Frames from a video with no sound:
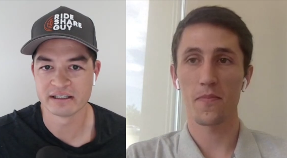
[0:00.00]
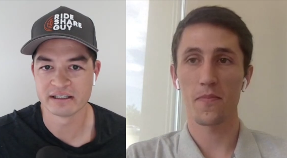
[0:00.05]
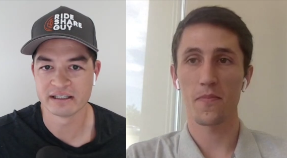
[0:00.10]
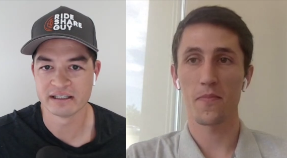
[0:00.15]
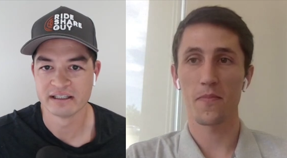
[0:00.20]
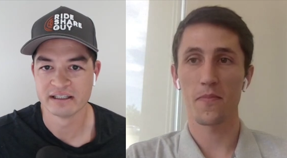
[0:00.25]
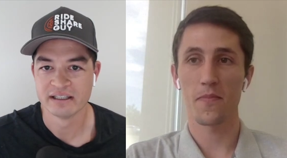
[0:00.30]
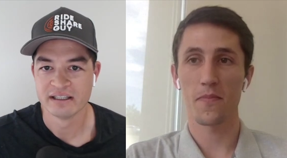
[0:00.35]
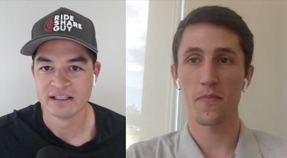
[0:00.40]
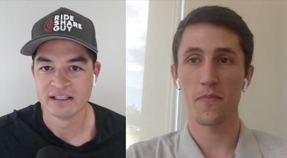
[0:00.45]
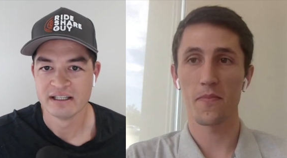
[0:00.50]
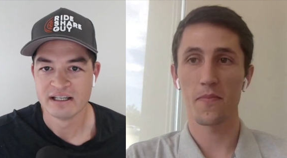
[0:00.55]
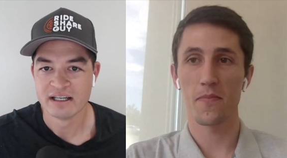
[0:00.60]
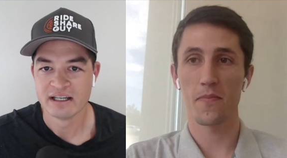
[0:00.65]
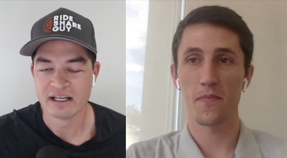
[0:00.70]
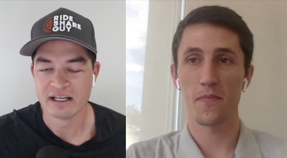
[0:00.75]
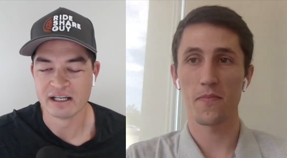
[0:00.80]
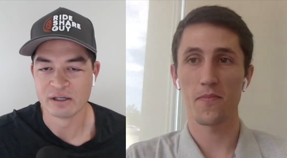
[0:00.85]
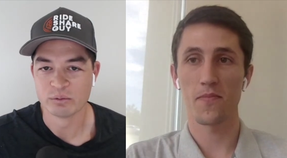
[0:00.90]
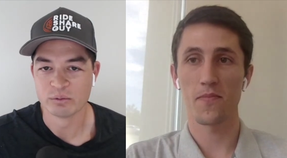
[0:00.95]
Speaker 1: uh,
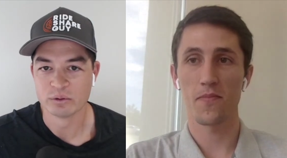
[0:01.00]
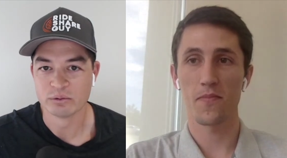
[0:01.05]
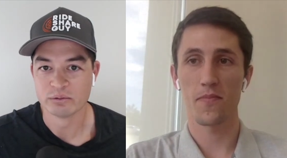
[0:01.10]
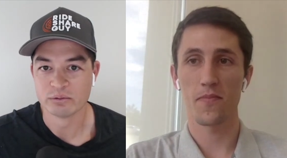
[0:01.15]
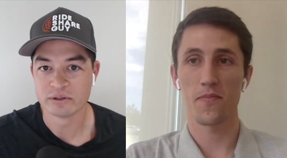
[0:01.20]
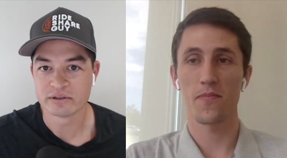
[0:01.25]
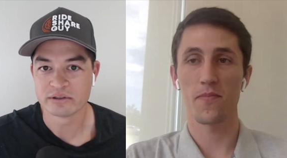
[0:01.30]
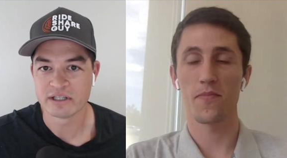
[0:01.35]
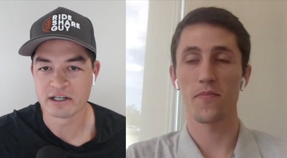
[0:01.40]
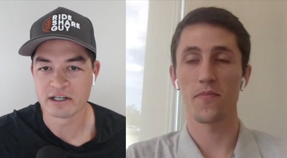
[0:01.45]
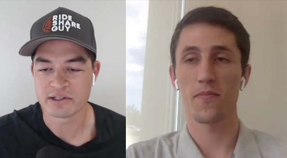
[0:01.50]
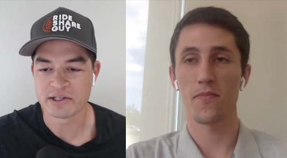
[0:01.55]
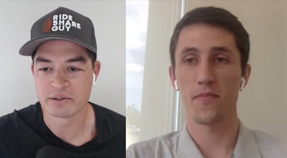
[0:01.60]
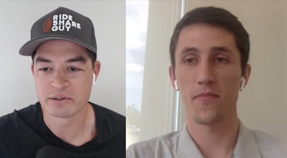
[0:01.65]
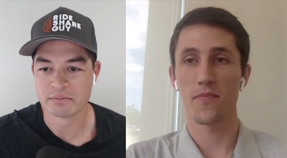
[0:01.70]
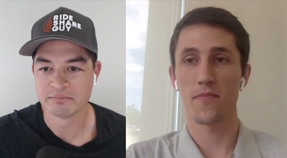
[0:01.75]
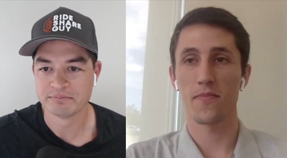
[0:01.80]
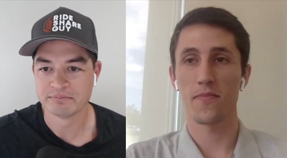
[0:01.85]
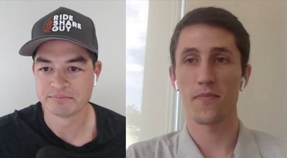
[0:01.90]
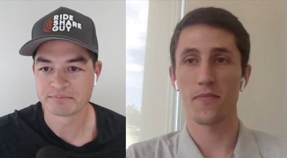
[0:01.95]
uh we'll, we'll talk
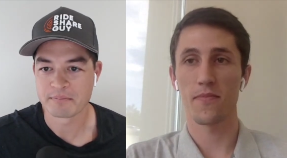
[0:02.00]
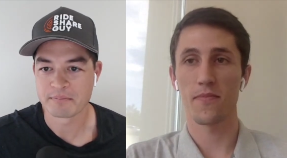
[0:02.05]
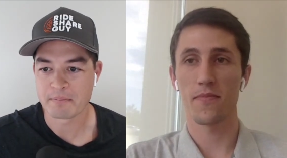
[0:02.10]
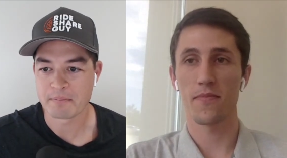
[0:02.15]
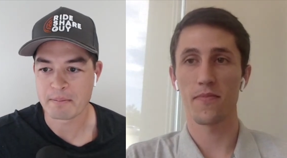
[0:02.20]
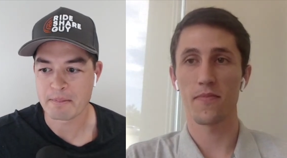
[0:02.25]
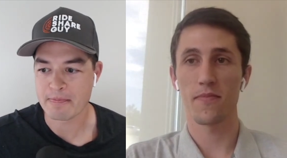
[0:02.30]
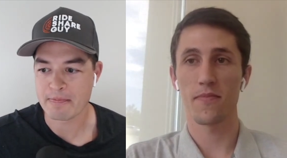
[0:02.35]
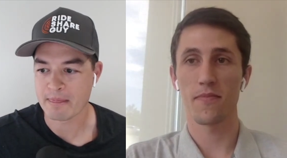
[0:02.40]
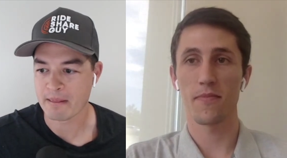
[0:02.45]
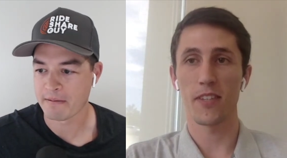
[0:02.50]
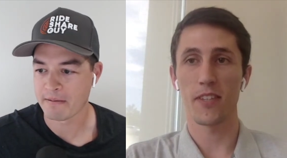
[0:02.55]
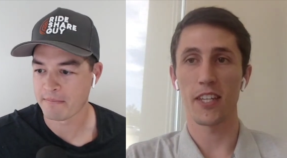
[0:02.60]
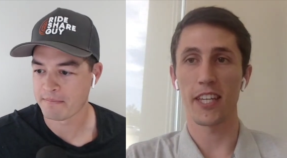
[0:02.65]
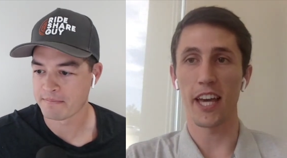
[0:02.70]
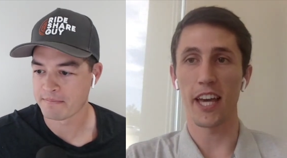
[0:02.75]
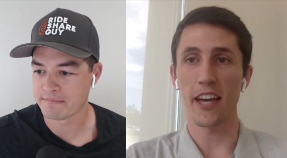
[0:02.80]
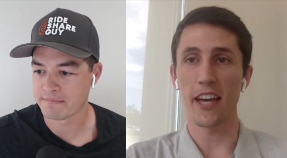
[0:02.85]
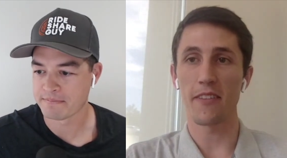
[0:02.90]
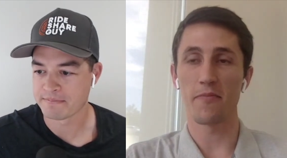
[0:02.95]
soon.
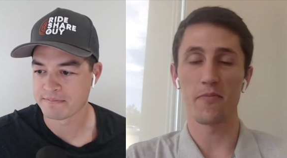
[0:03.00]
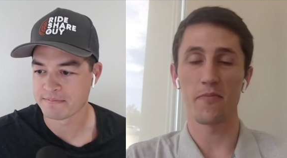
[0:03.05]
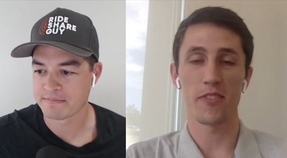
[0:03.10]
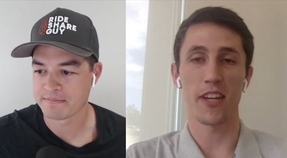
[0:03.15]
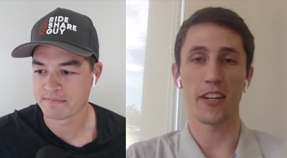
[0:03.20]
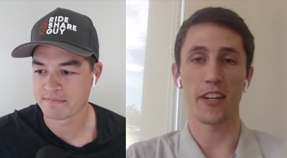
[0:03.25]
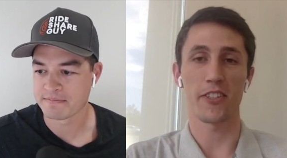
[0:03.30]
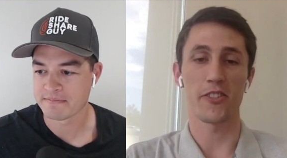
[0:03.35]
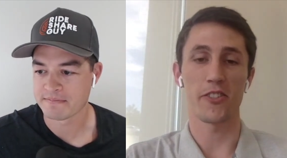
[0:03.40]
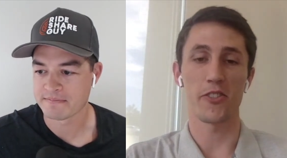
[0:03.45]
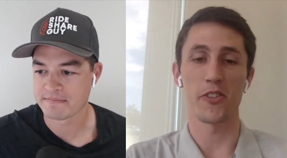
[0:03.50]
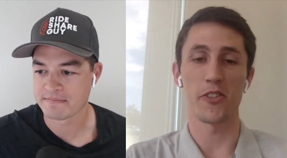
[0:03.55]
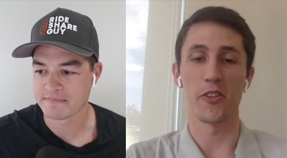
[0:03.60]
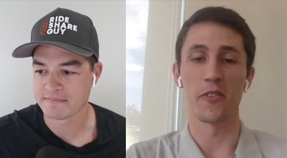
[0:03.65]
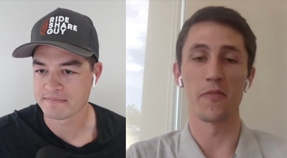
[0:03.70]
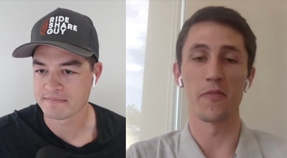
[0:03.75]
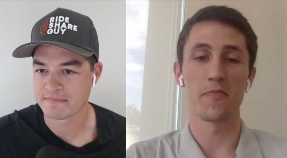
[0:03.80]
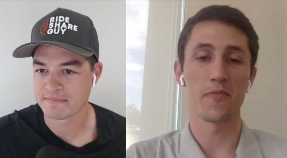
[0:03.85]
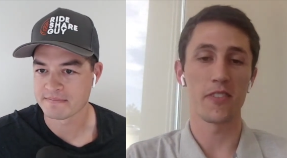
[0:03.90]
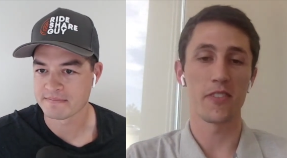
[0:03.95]
Speaker 2: Okay, talk to you
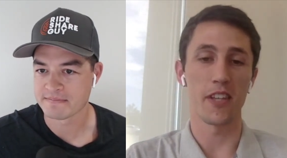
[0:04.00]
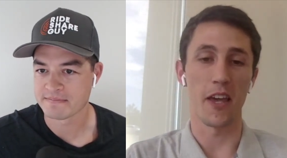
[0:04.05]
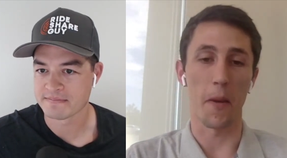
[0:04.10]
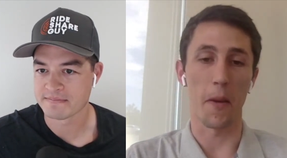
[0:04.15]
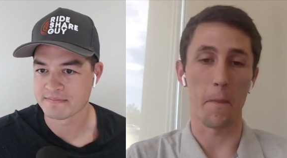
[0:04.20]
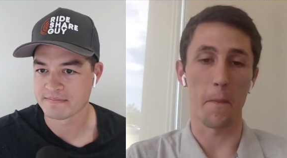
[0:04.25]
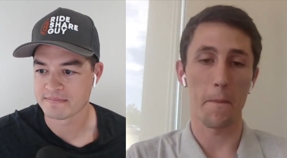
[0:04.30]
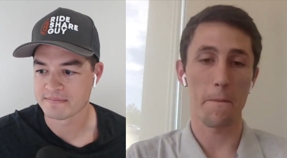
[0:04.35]
soon. See